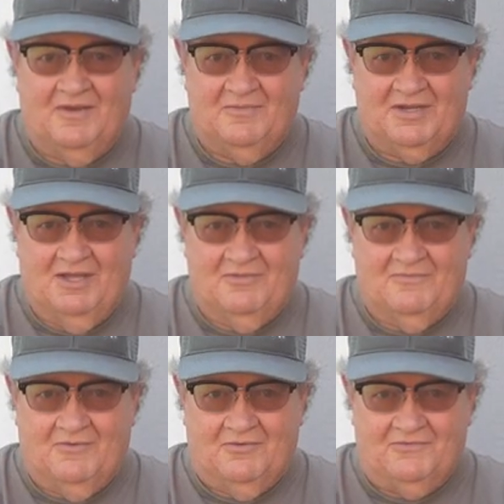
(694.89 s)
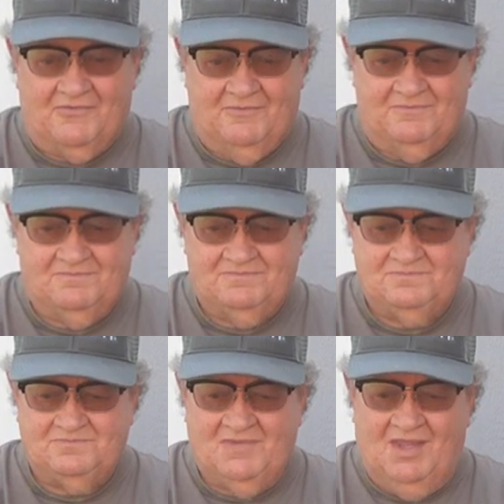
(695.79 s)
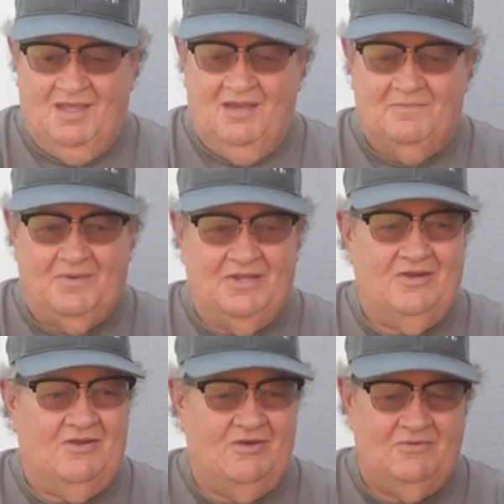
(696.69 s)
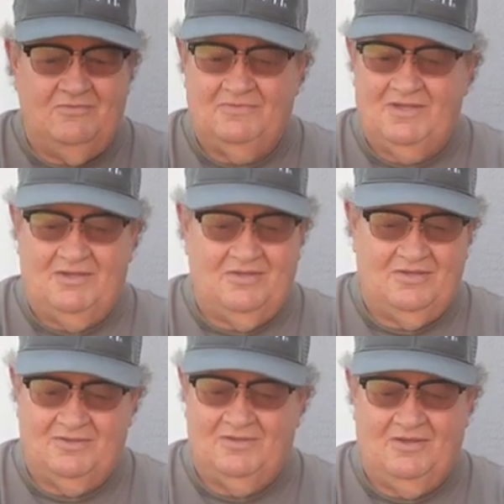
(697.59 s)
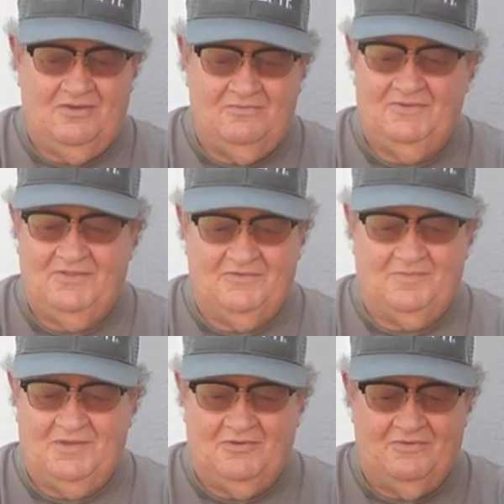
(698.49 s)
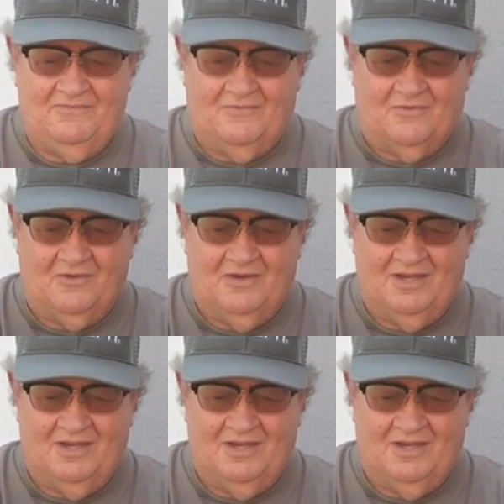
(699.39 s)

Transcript: coming together, folks. But who, who would this be good for?